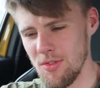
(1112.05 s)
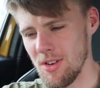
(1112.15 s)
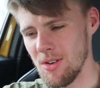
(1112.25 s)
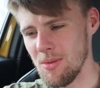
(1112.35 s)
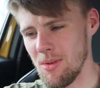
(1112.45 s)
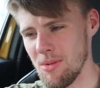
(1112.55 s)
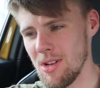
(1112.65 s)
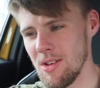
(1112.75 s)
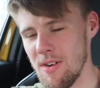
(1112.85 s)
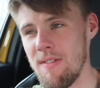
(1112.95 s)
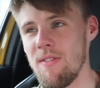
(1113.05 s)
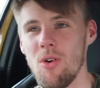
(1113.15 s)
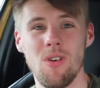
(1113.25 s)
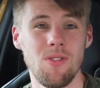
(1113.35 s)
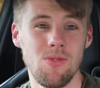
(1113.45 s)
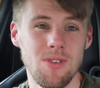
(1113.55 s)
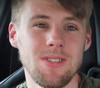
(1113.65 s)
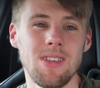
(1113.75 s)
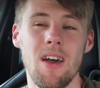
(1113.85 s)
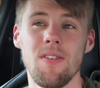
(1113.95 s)
You know, I'm gonna leave it at 5. There is
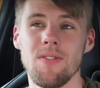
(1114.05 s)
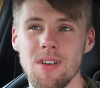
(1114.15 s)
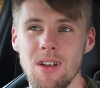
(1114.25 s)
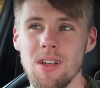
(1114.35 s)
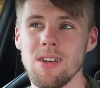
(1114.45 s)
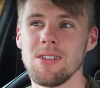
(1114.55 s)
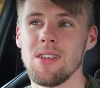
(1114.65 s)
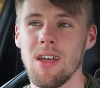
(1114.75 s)
definitely